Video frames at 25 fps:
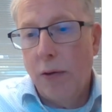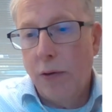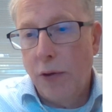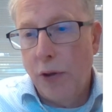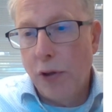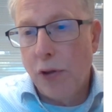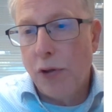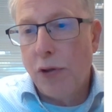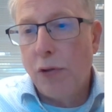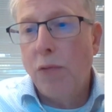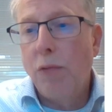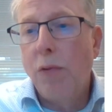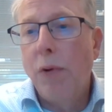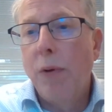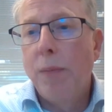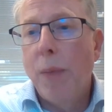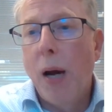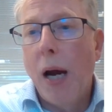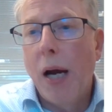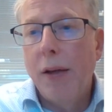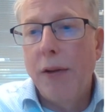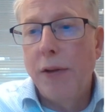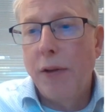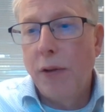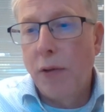Just to
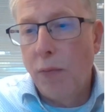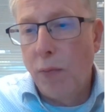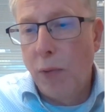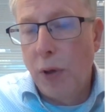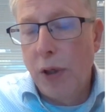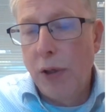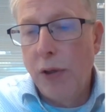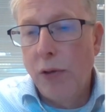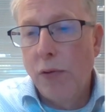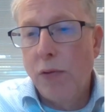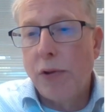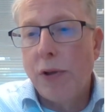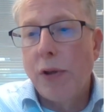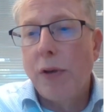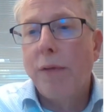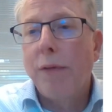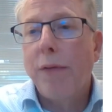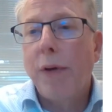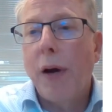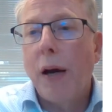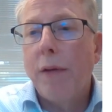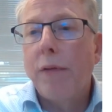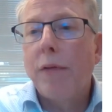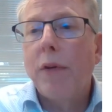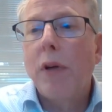remind you, we're using
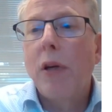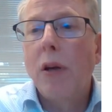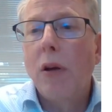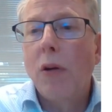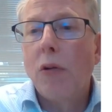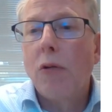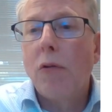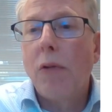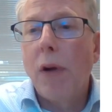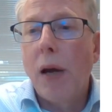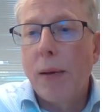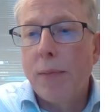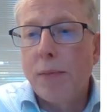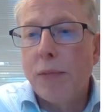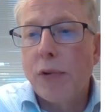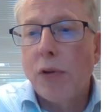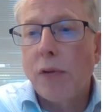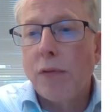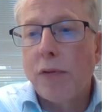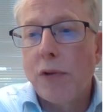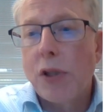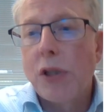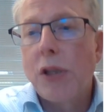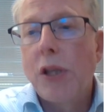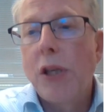5 kilograms
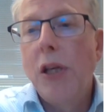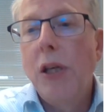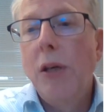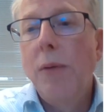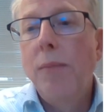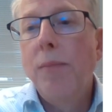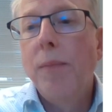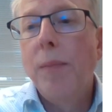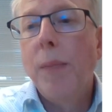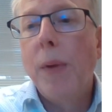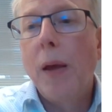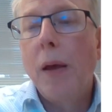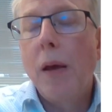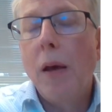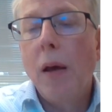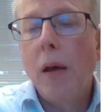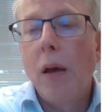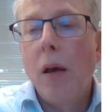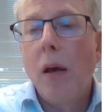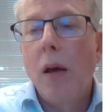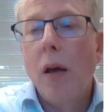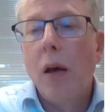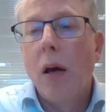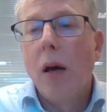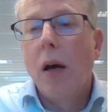of steam
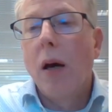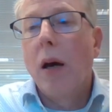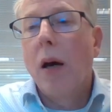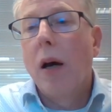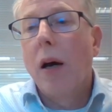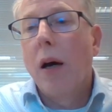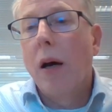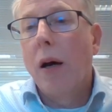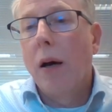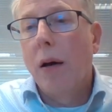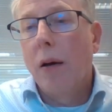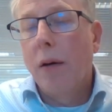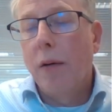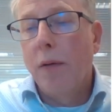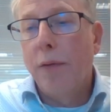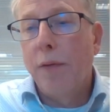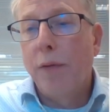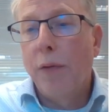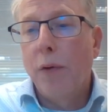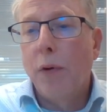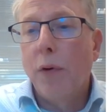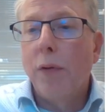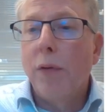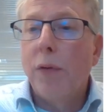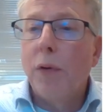
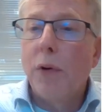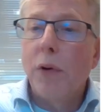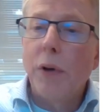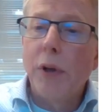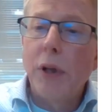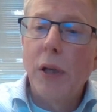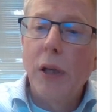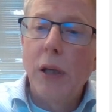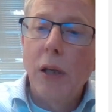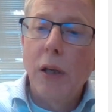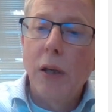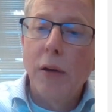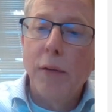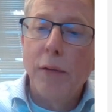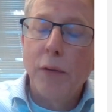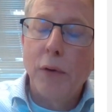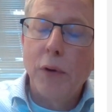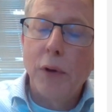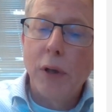for the